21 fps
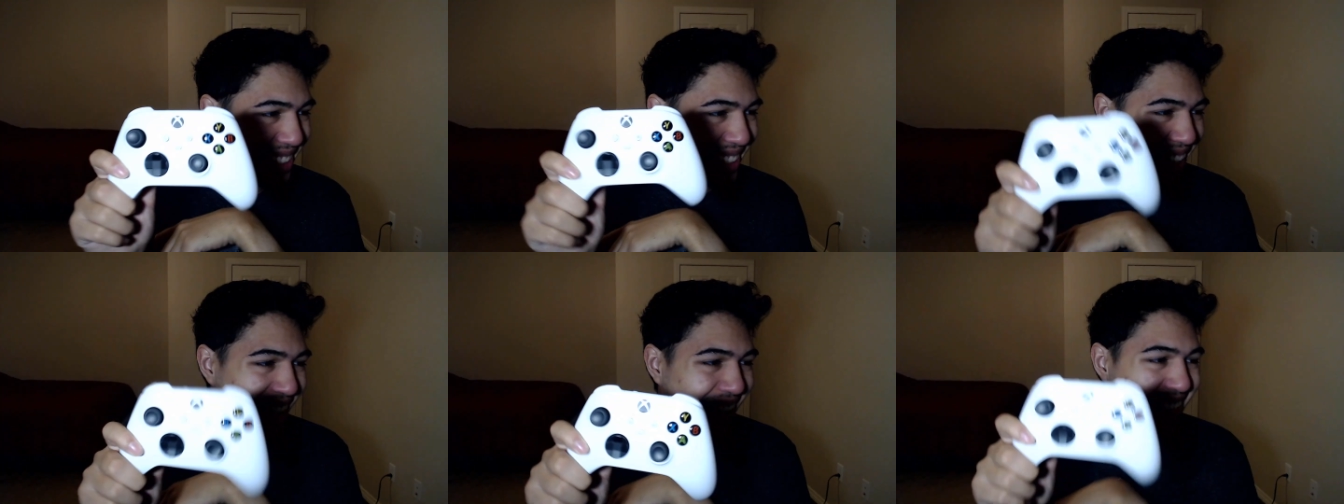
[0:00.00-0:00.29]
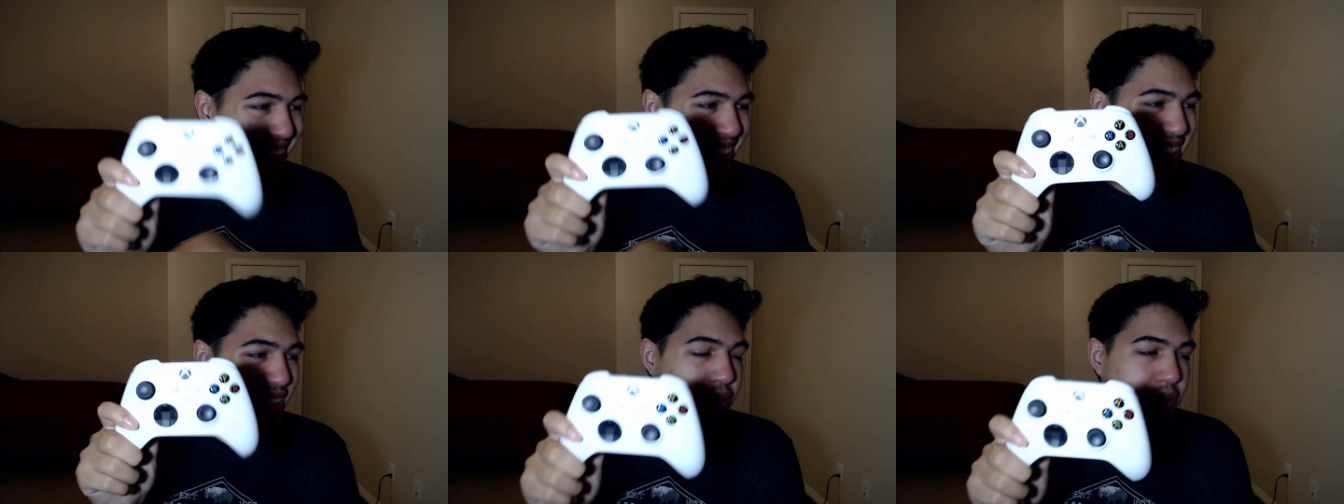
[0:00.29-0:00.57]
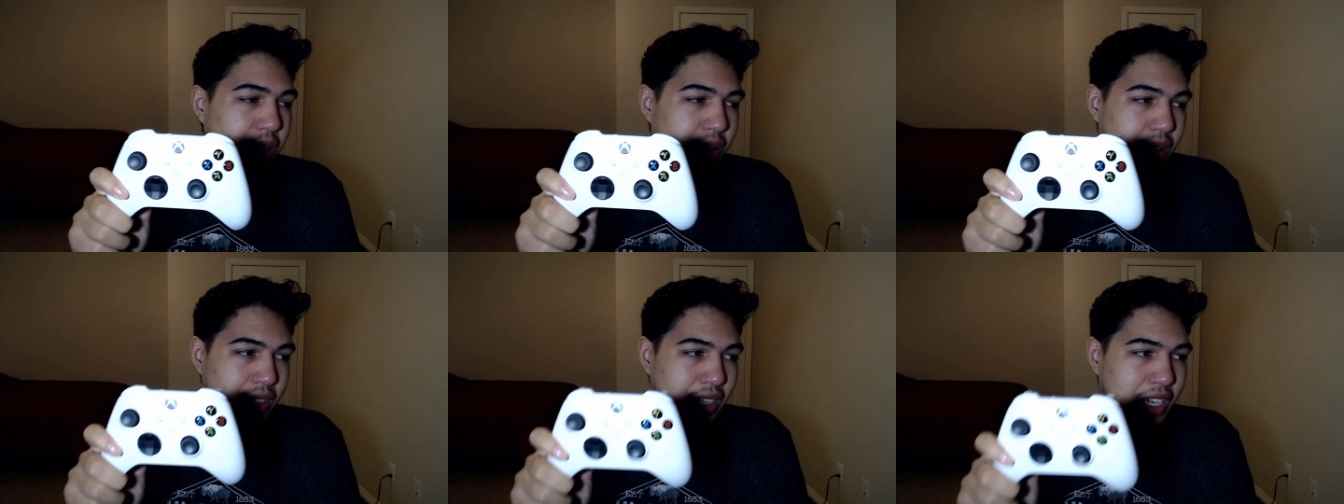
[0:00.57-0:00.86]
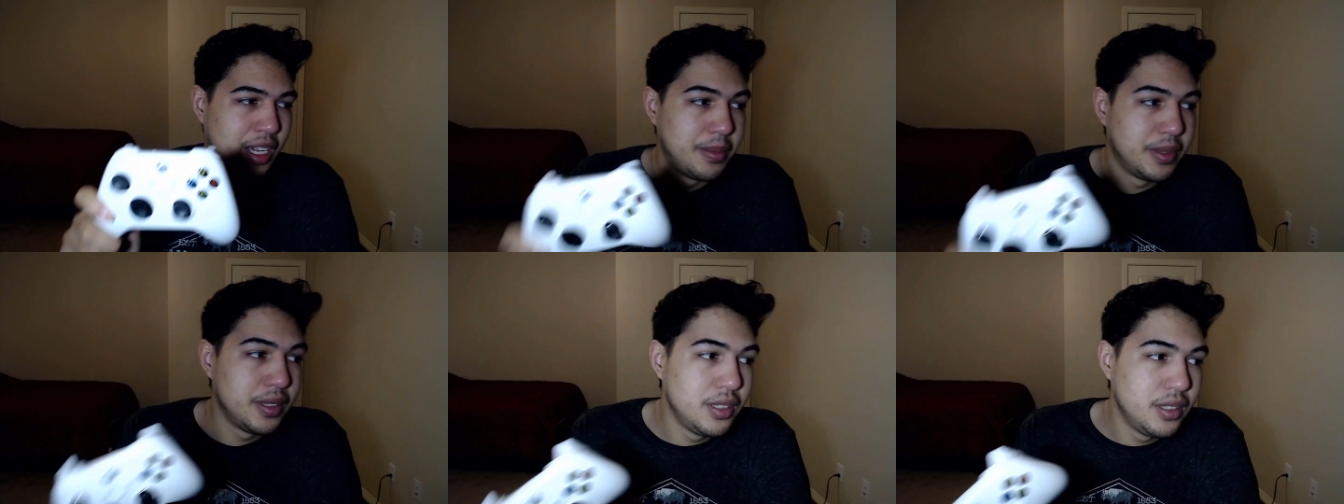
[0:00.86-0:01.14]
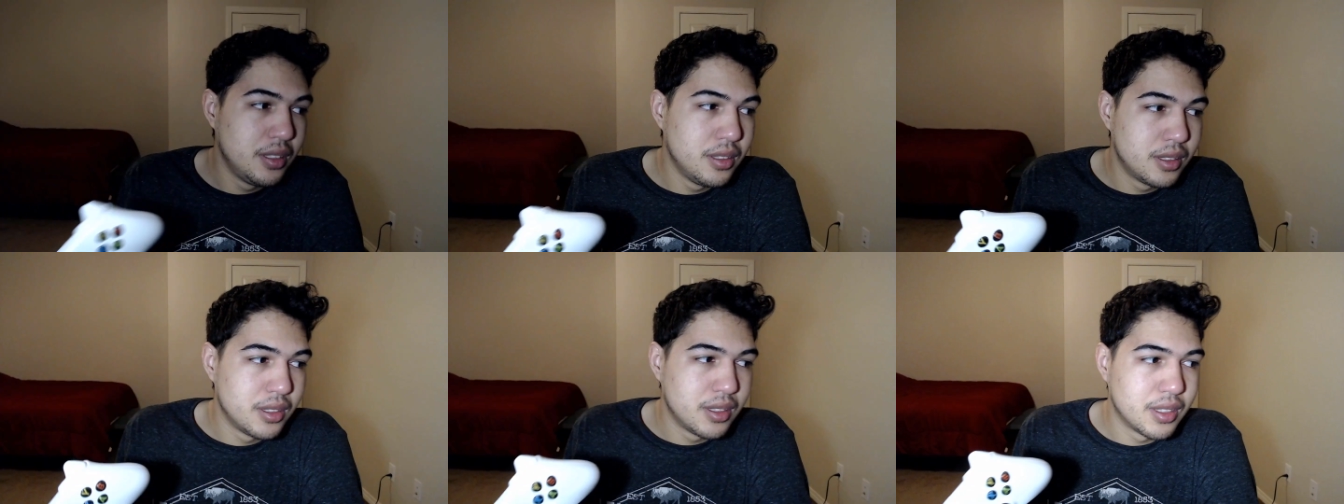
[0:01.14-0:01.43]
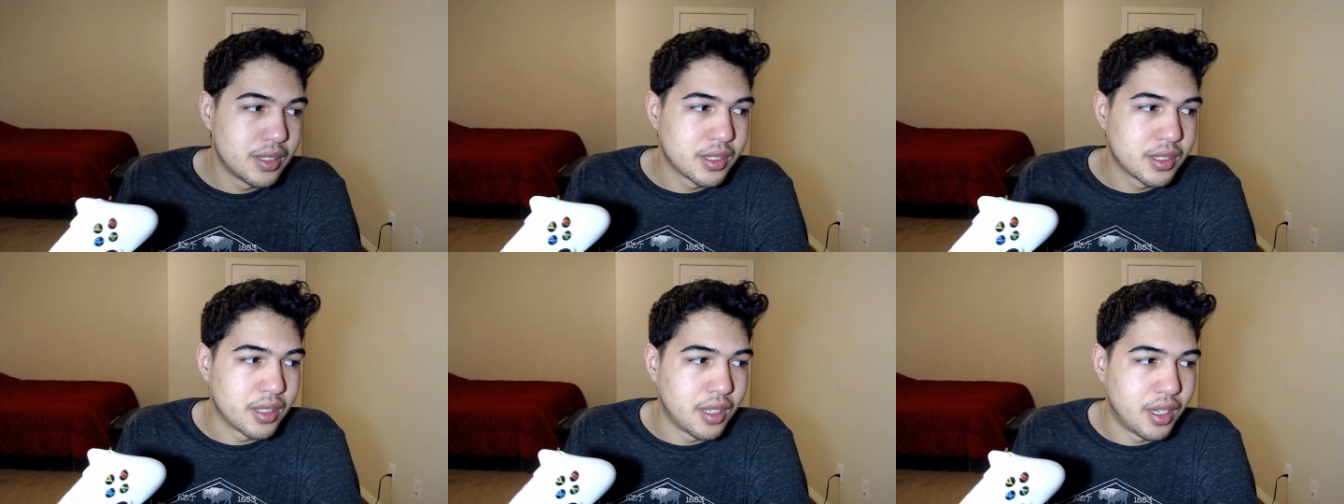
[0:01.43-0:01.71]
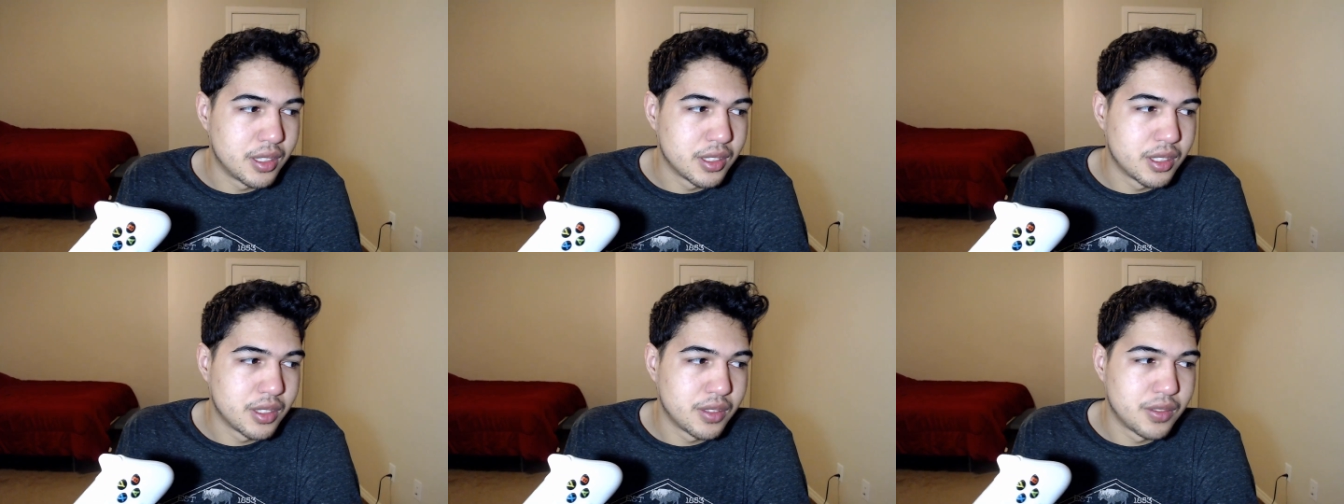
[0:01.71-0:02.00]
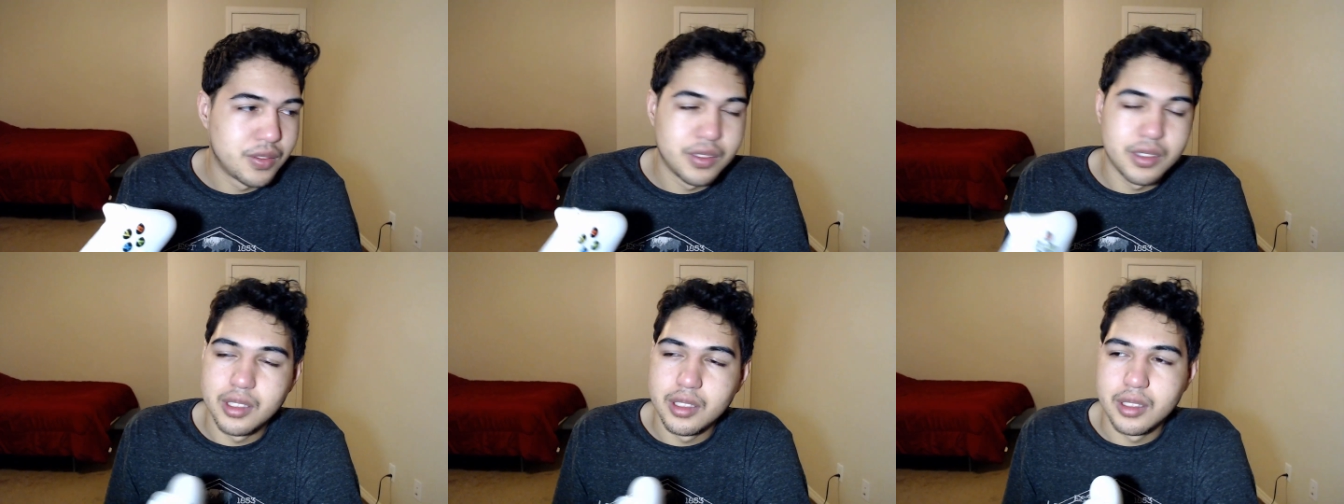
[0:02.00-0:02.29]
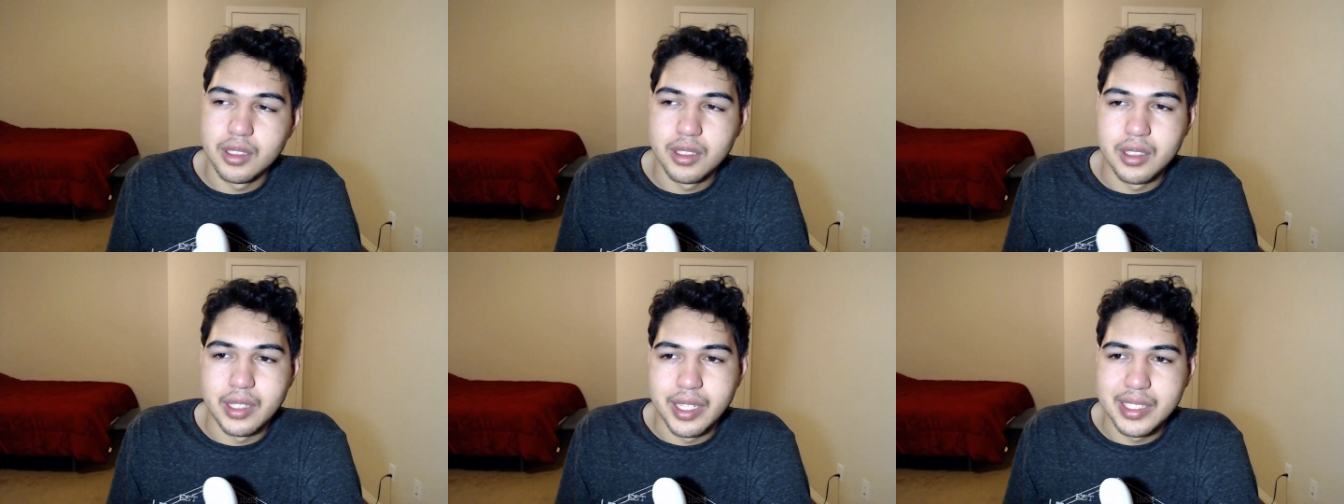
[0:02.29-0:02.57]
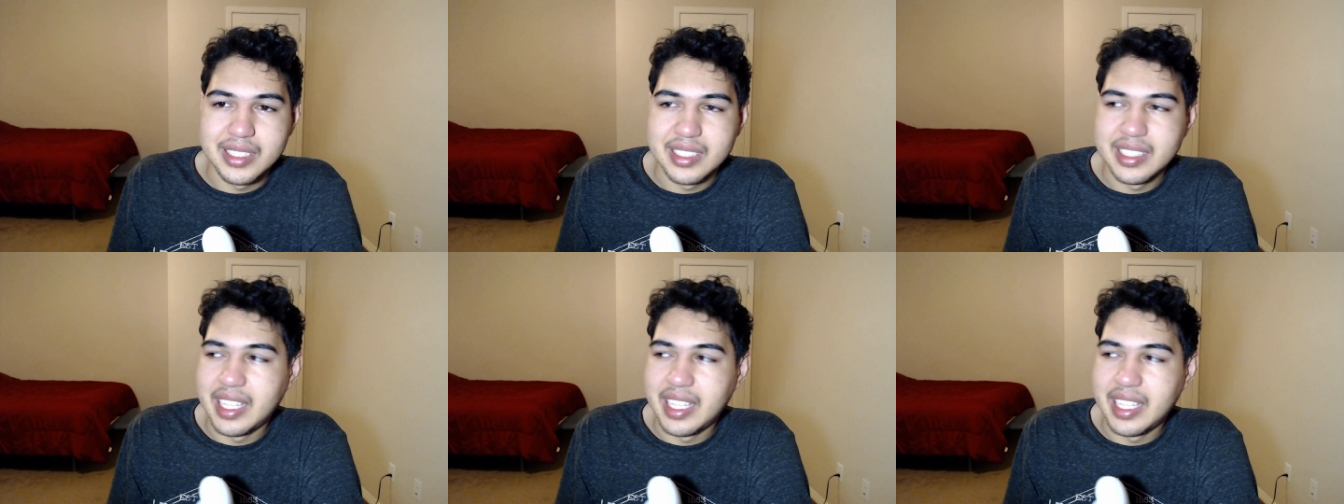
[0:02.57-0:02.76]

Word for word: S controller. I've been using this console for like